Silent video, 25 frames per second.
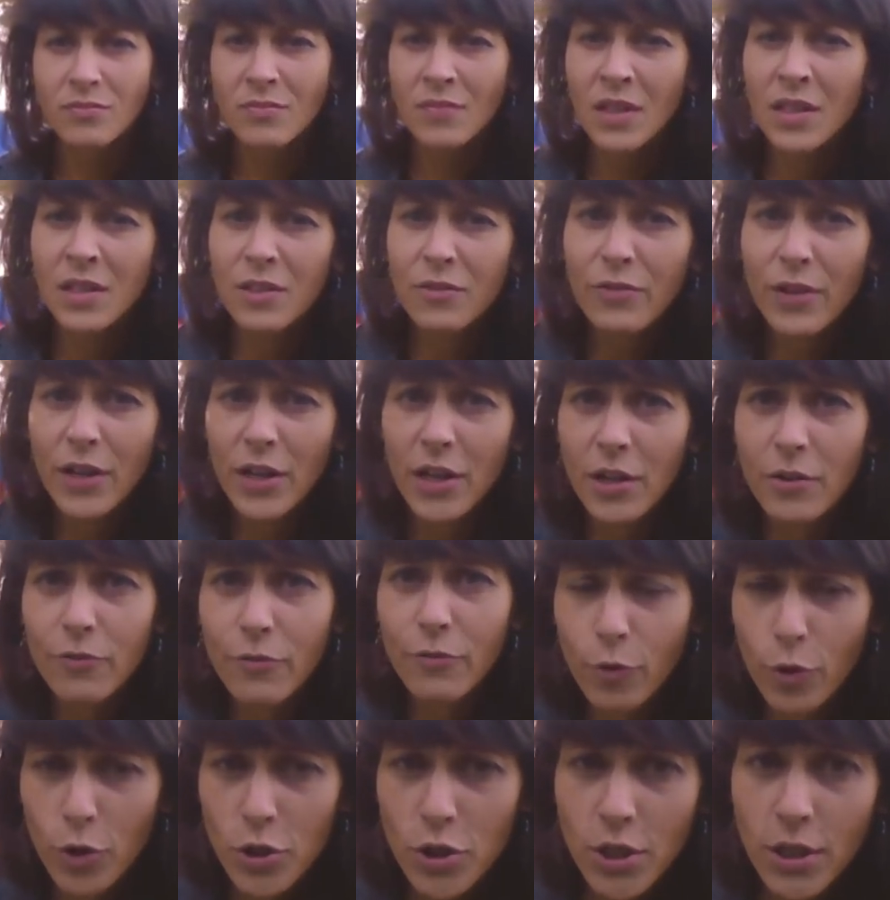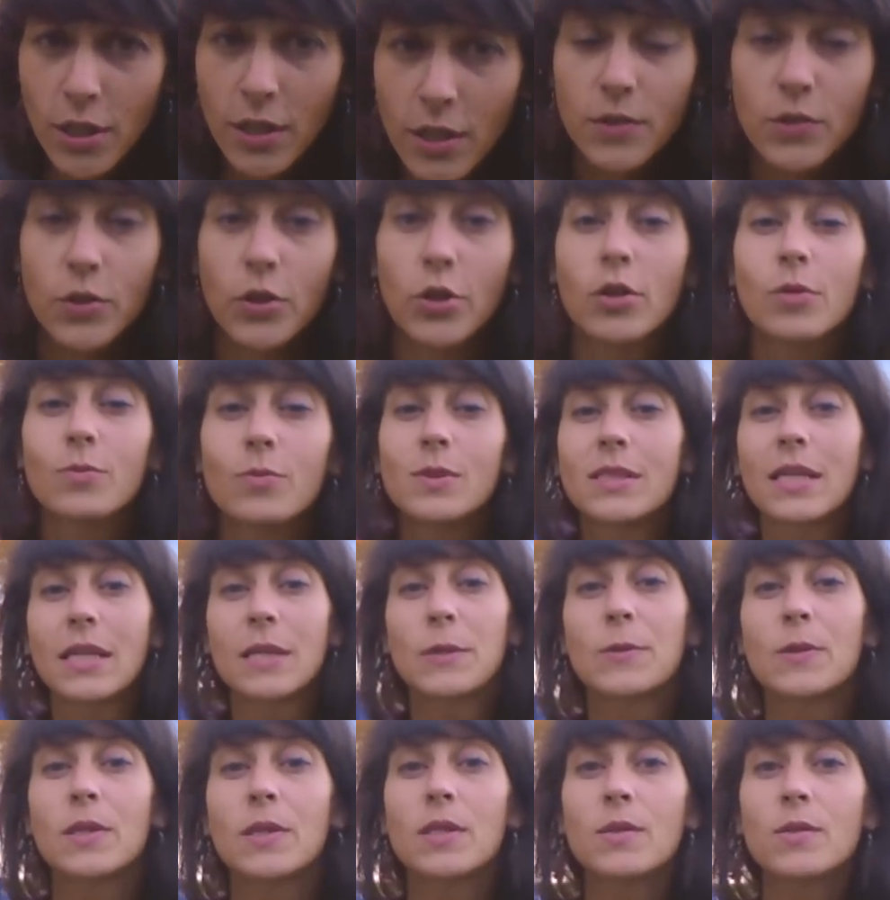in a very unfortunate
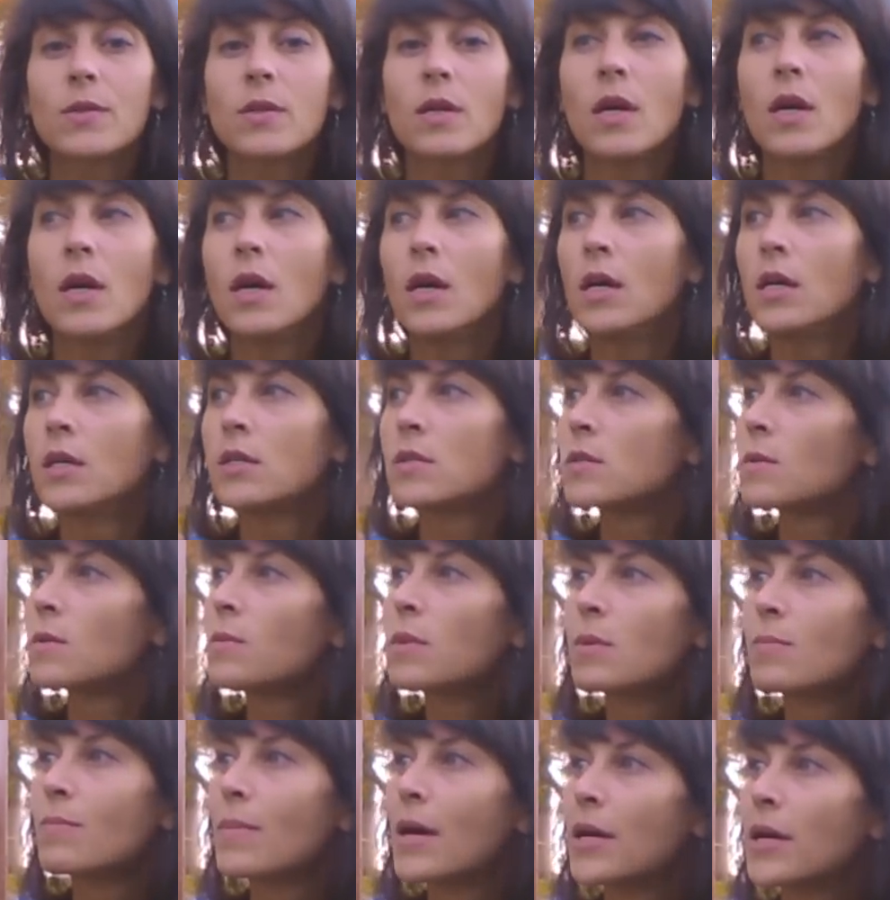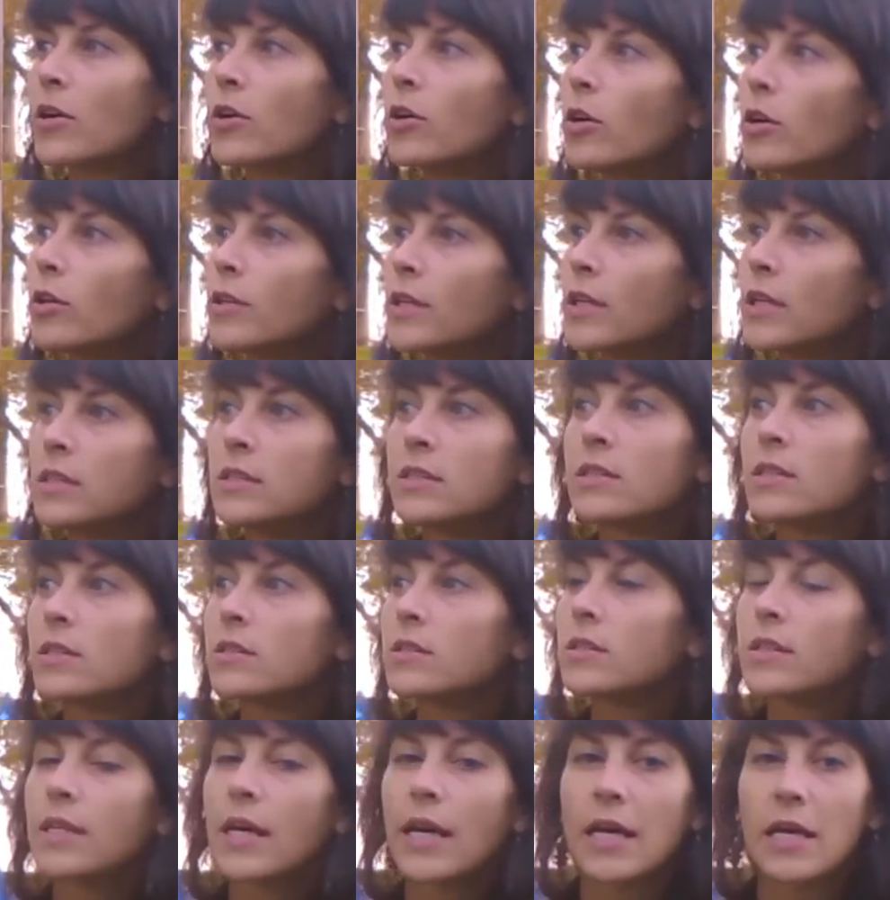circumstances something medical that until
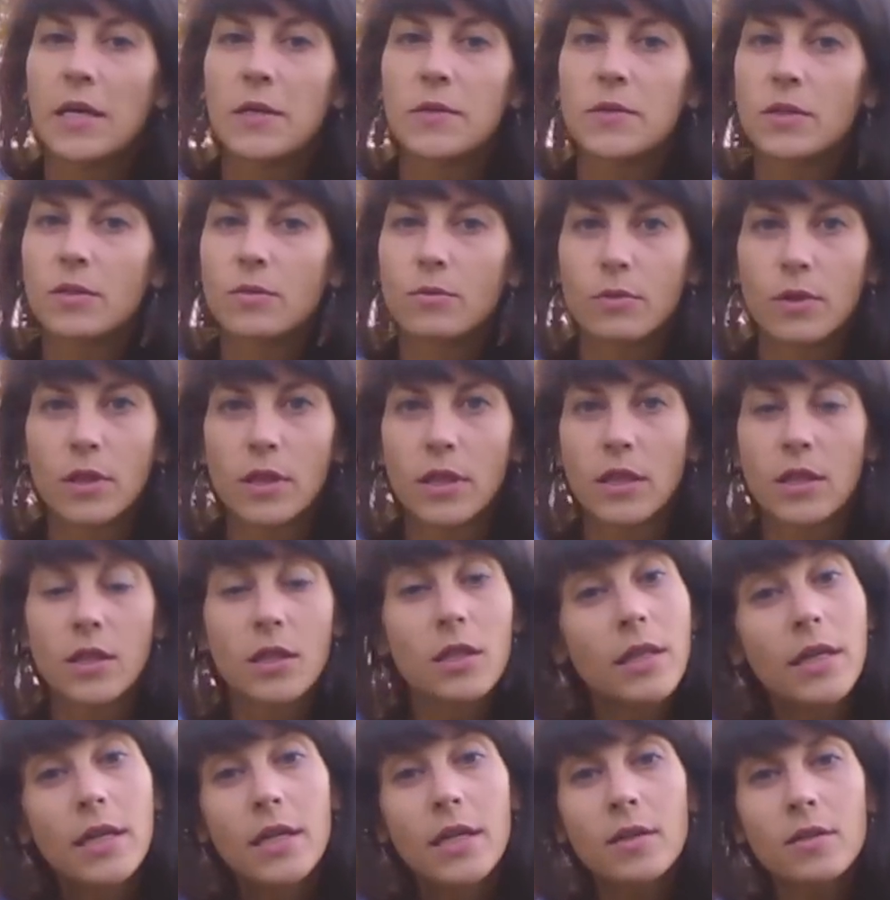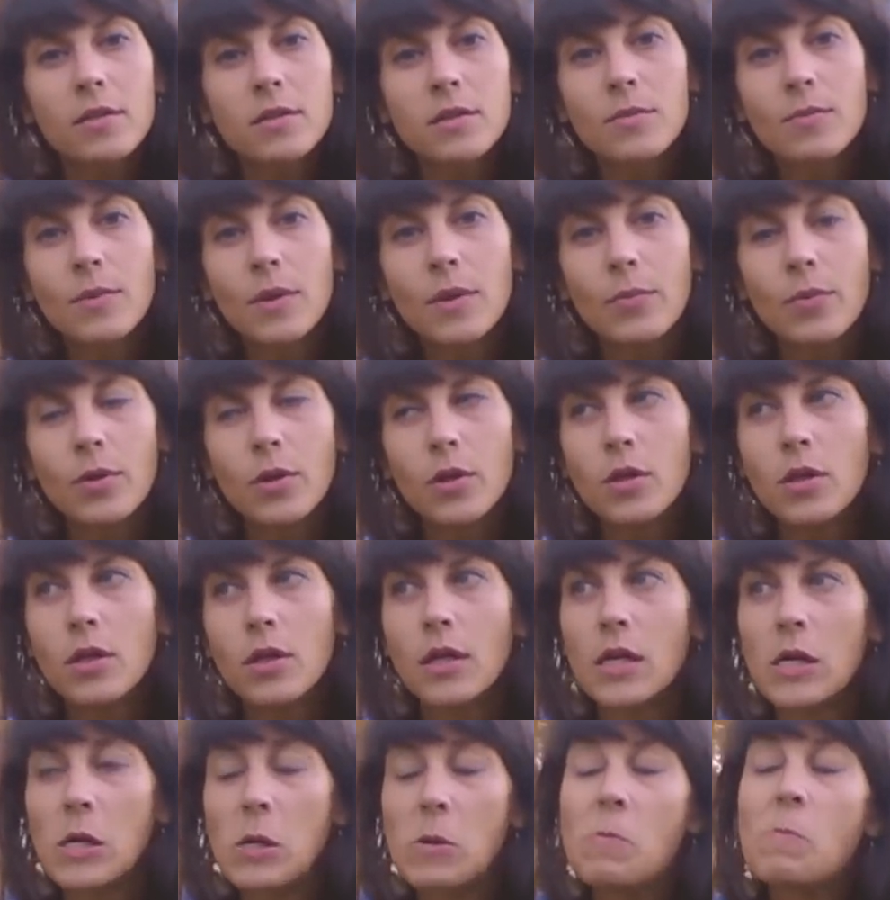today isn't really clear to people.
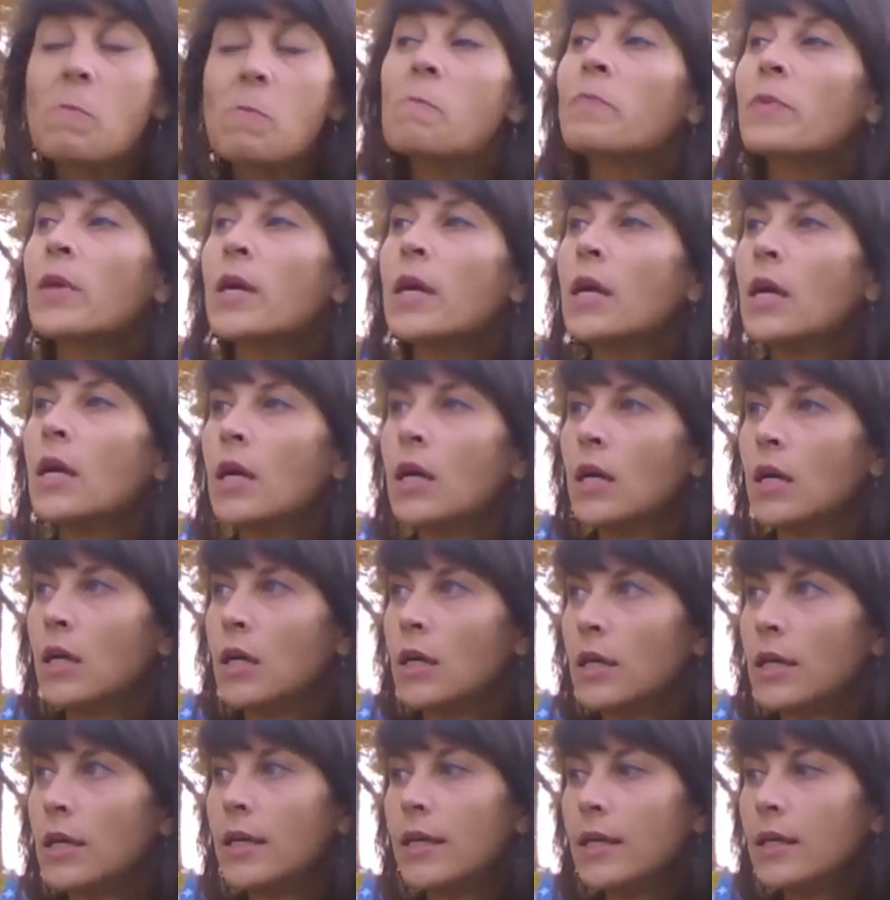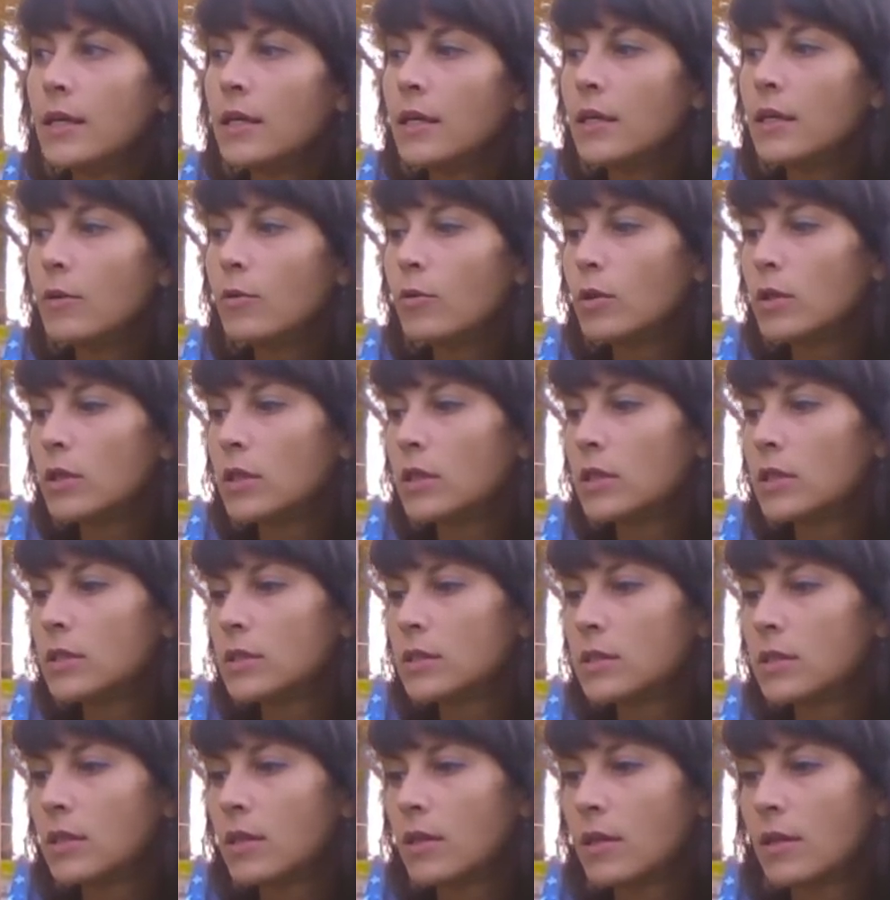Um, he
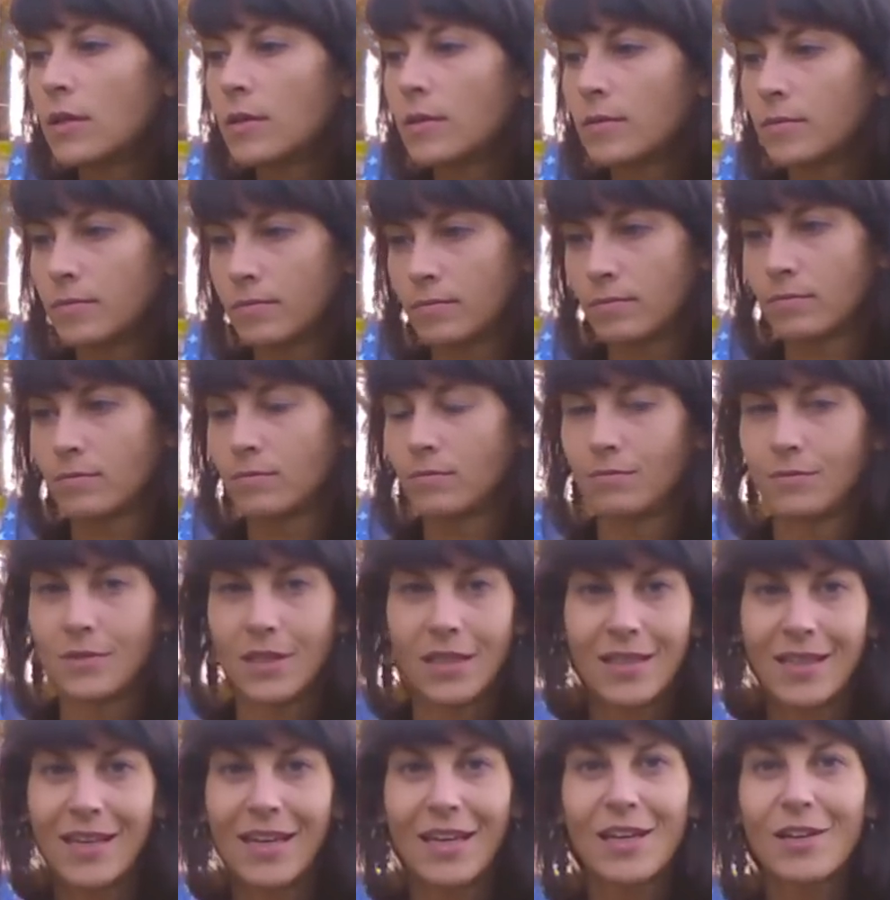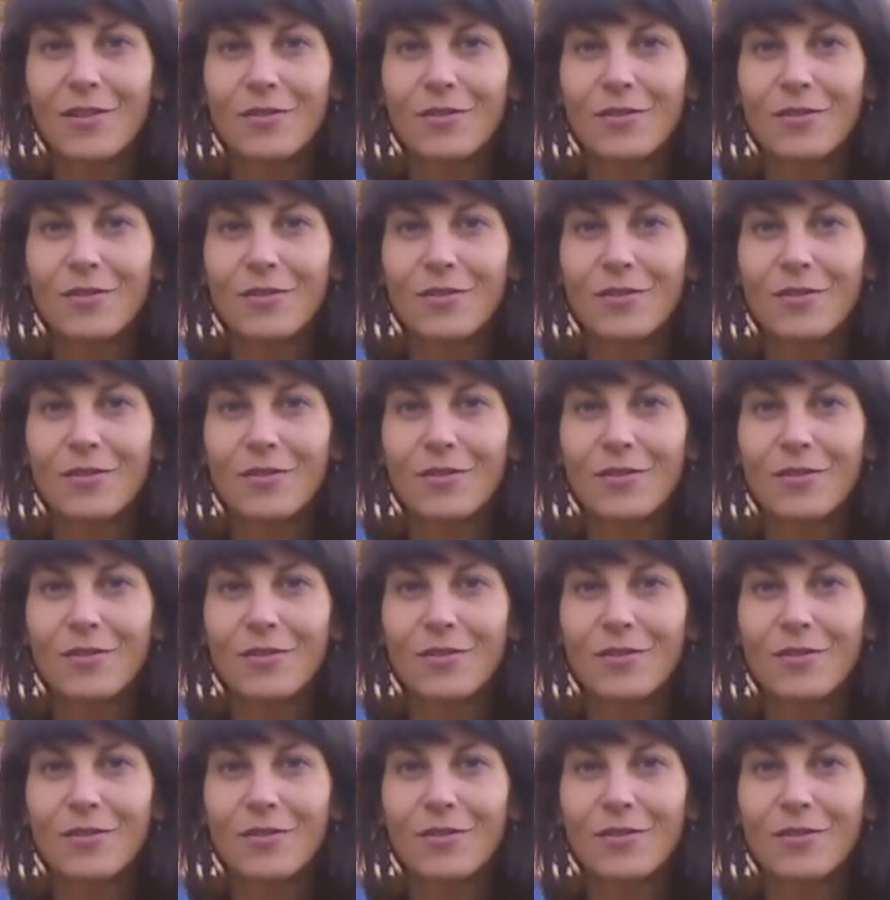was the king